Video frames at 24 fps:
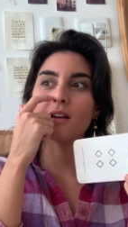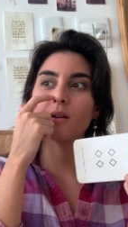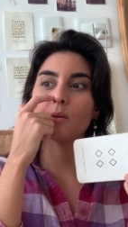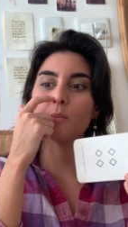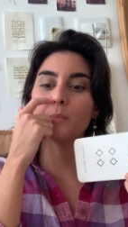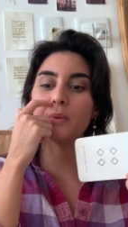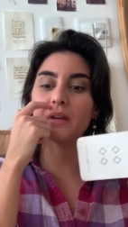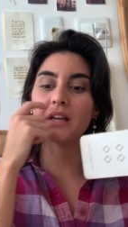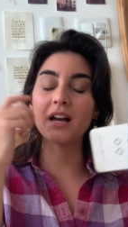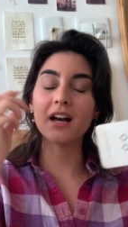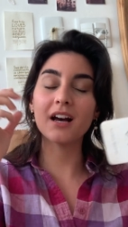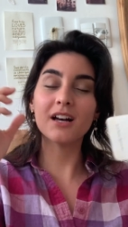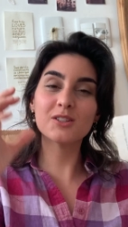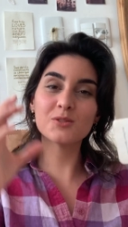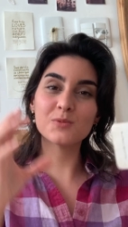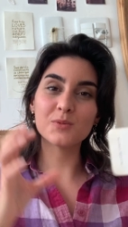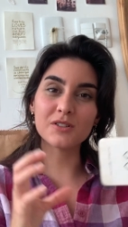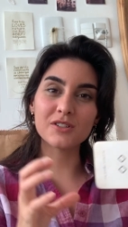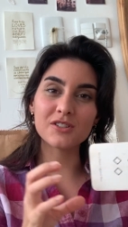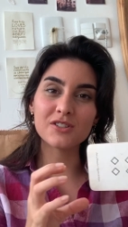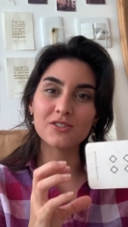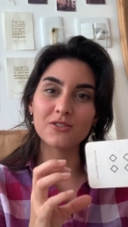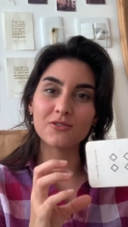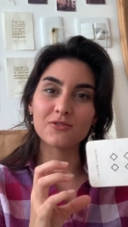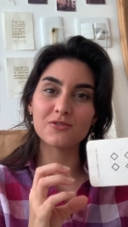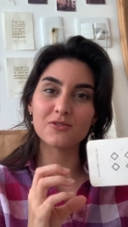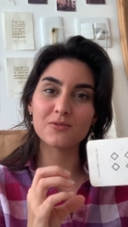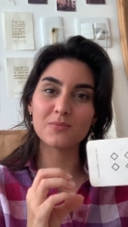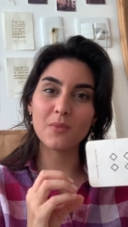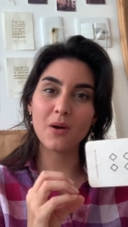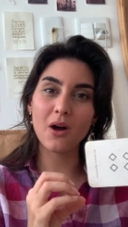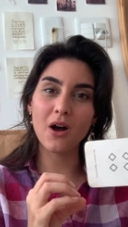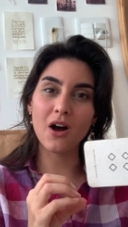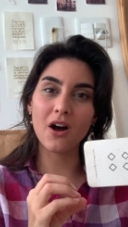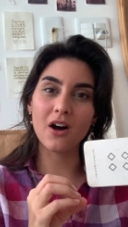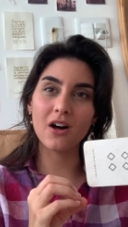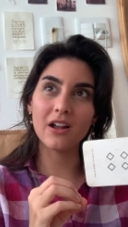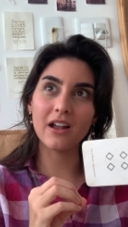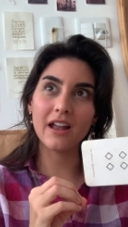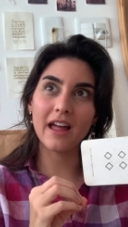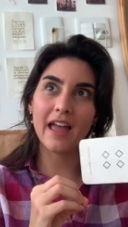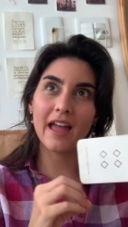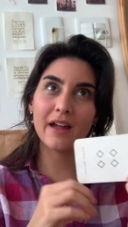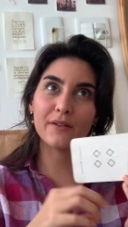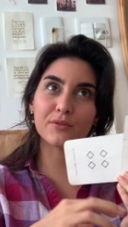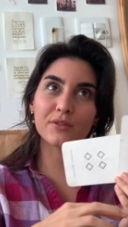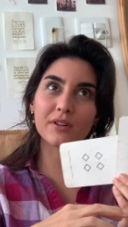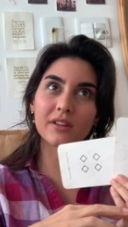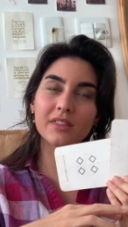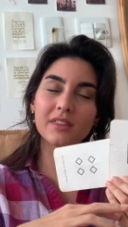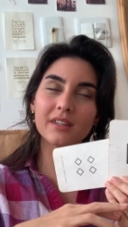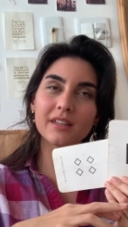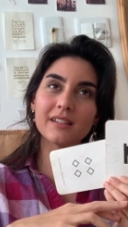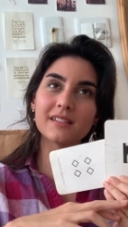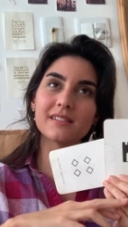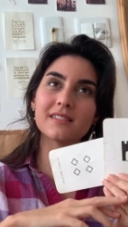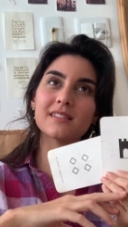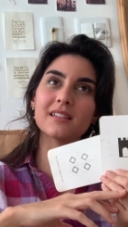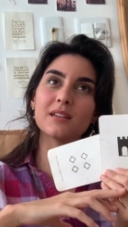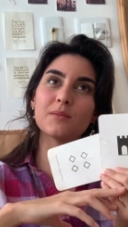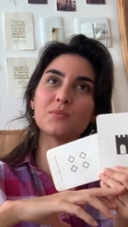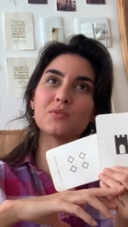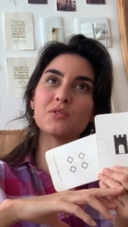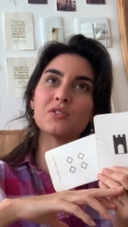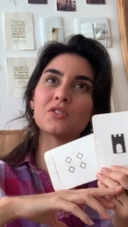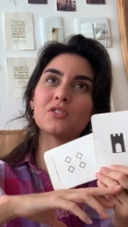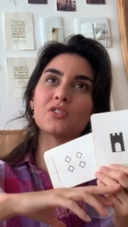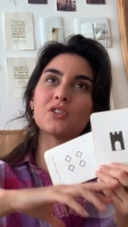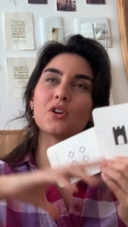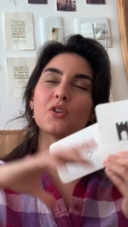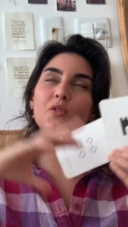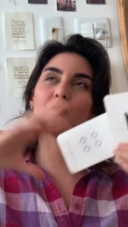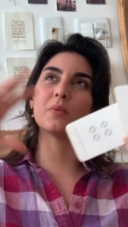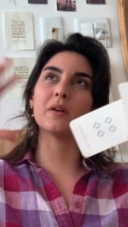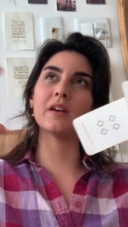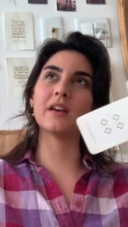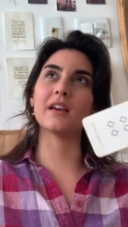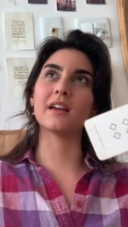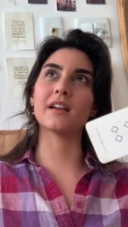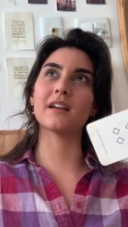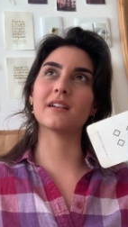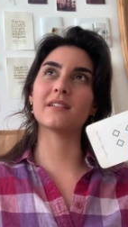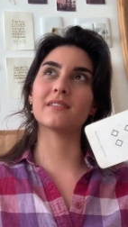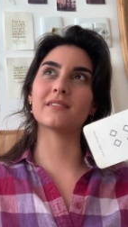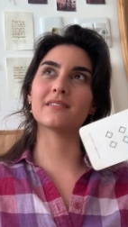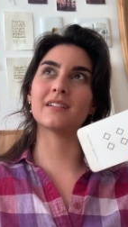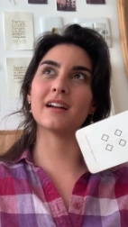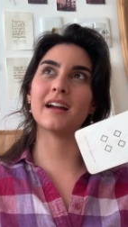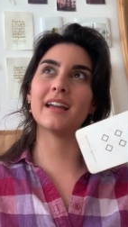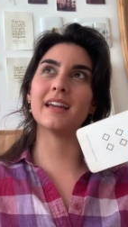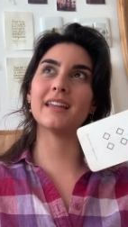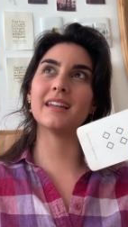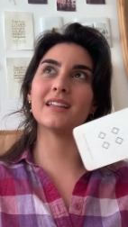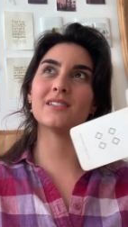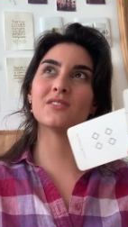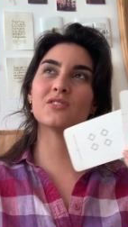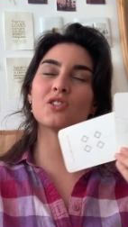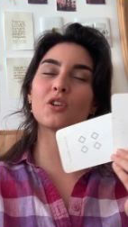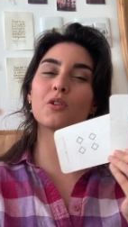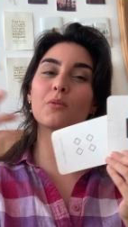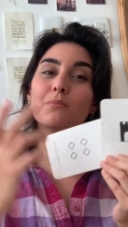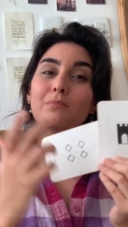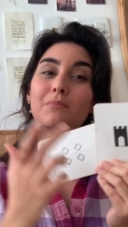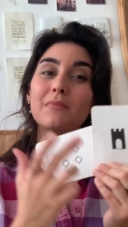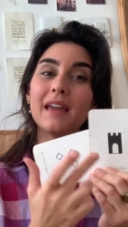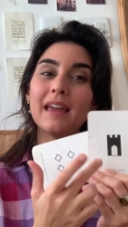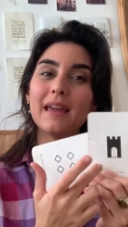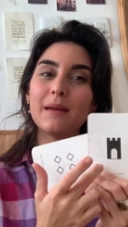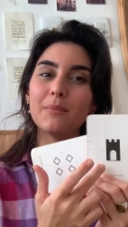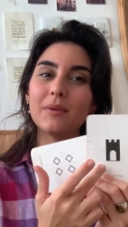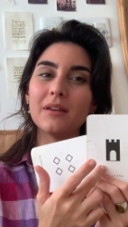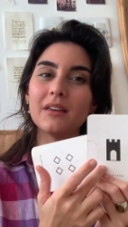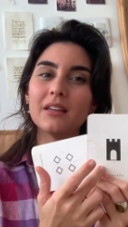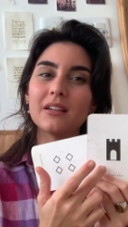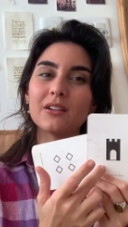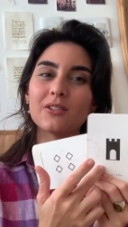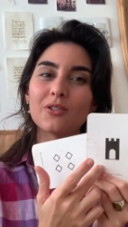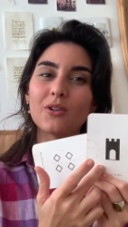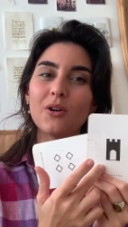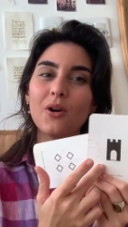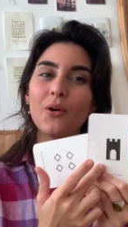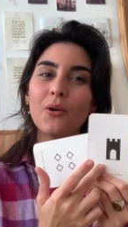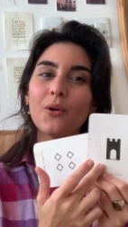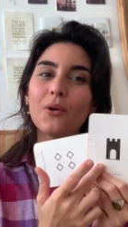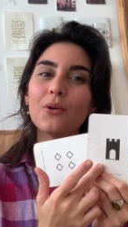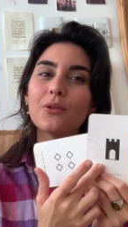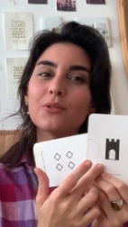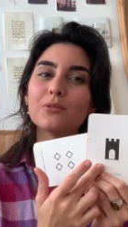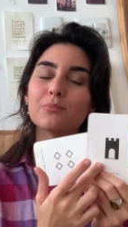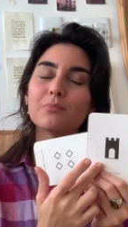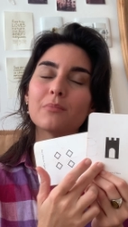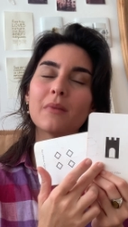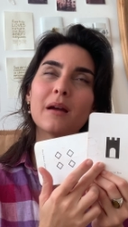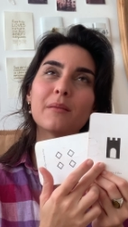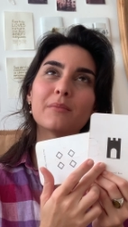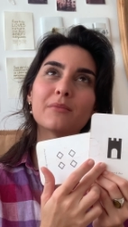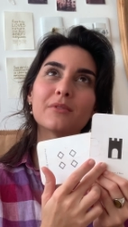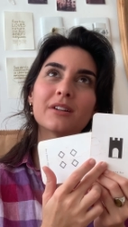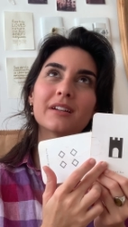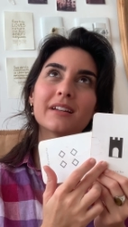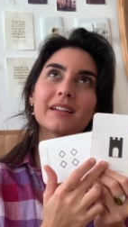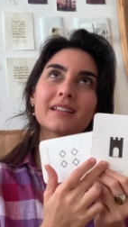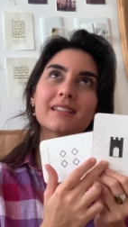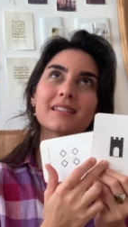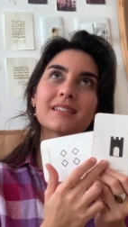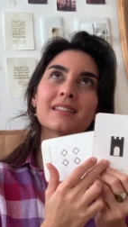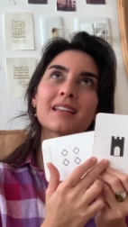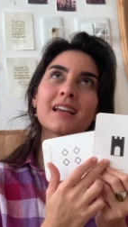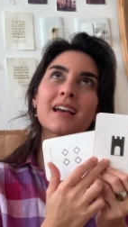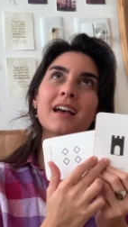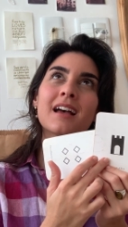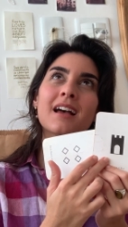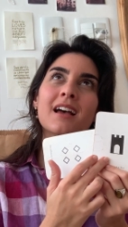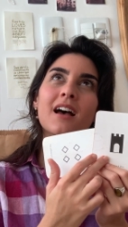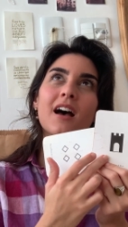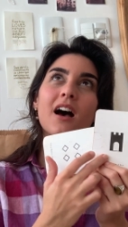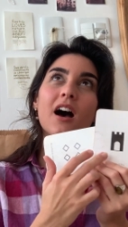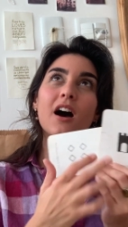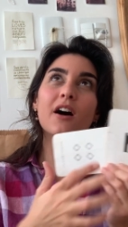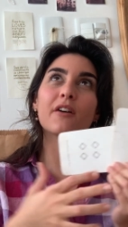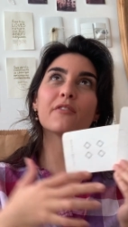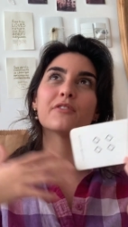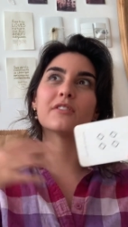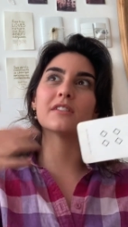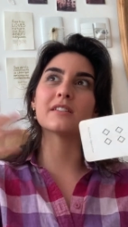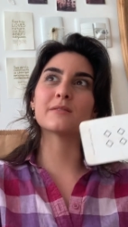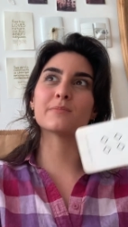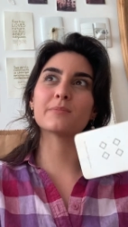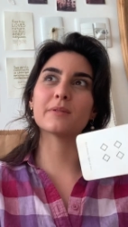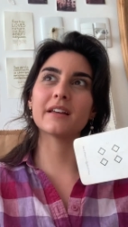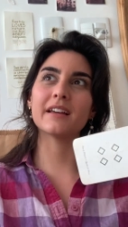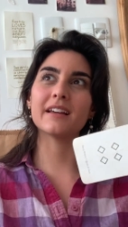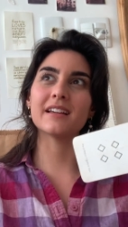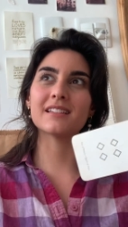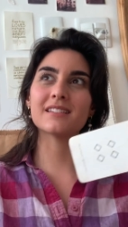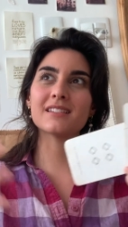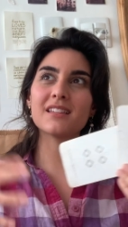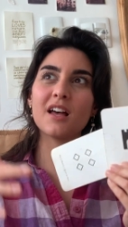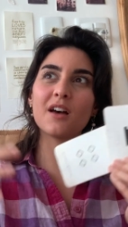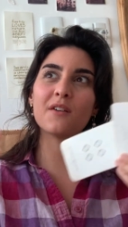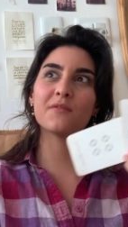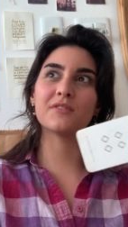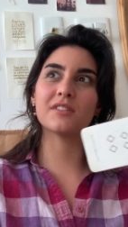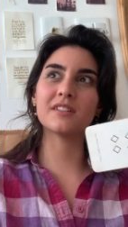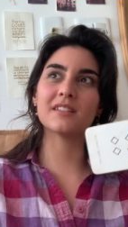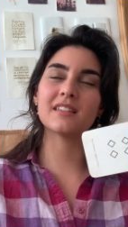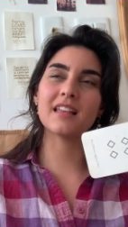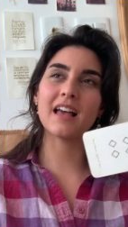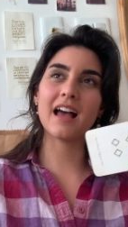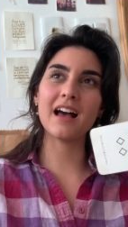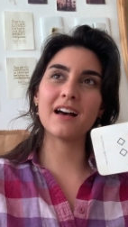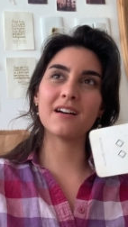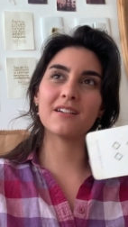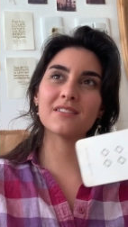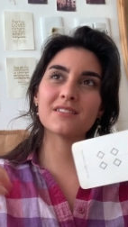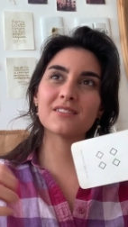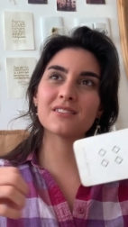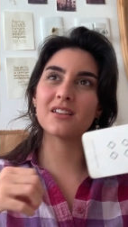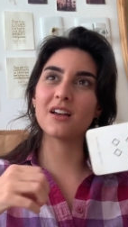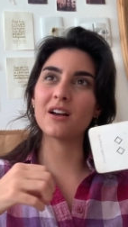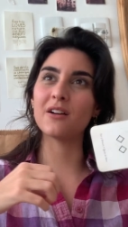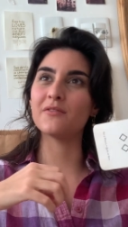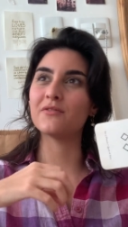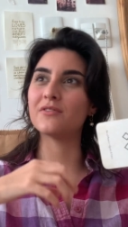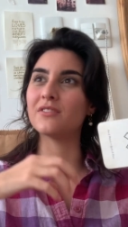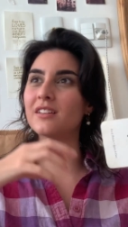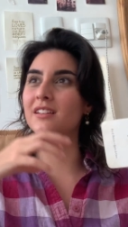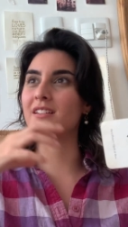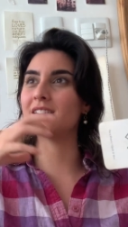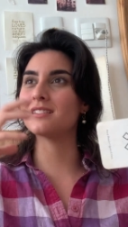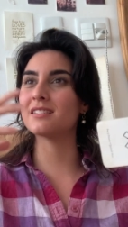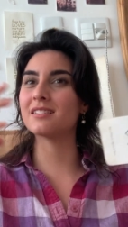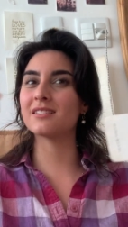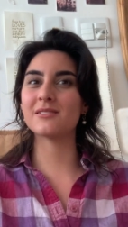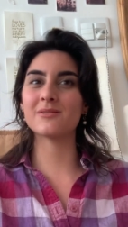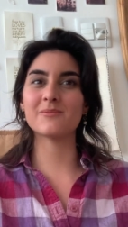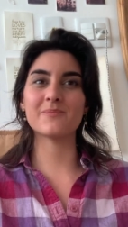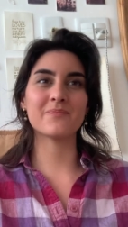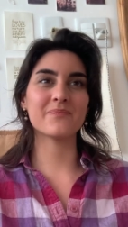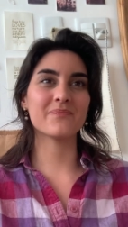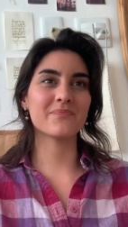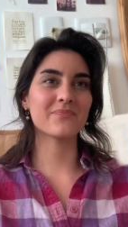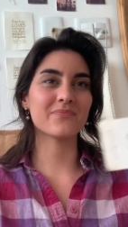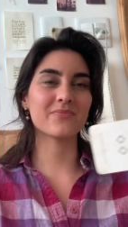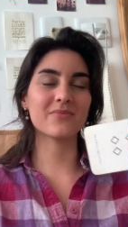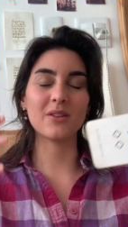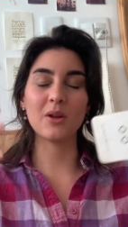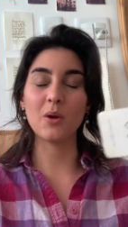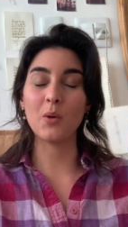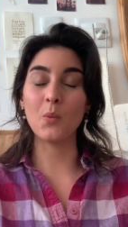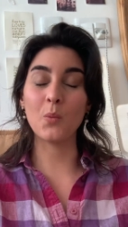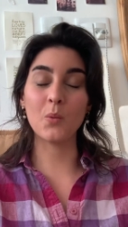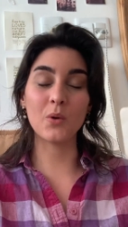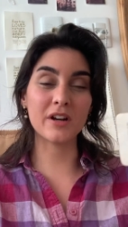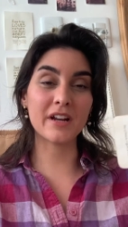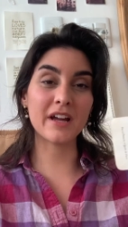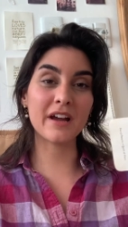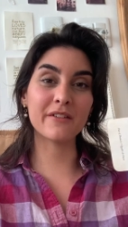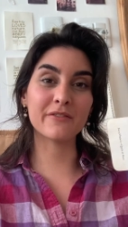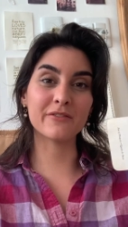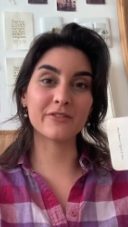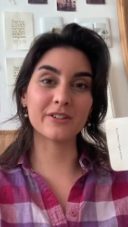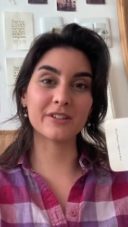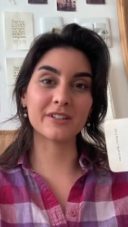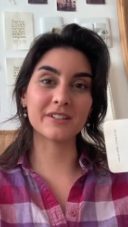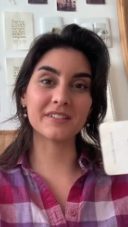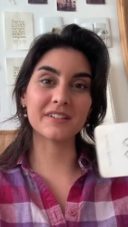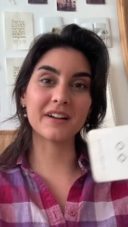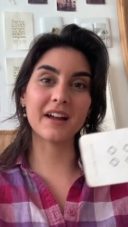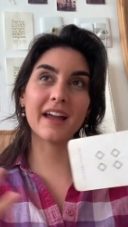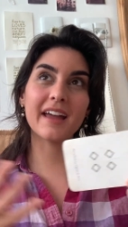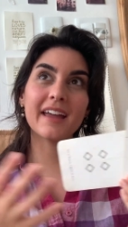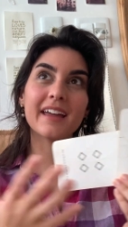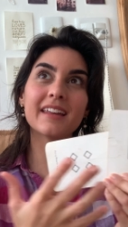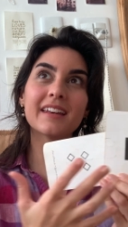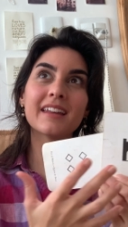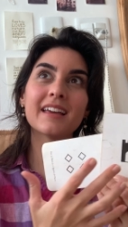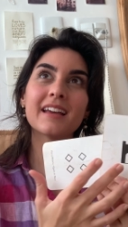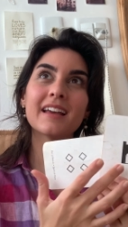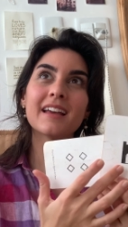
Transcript: because we're so small, everything seems so big, right? And so maybe your old memories of this place, of this house, of this whatever, right?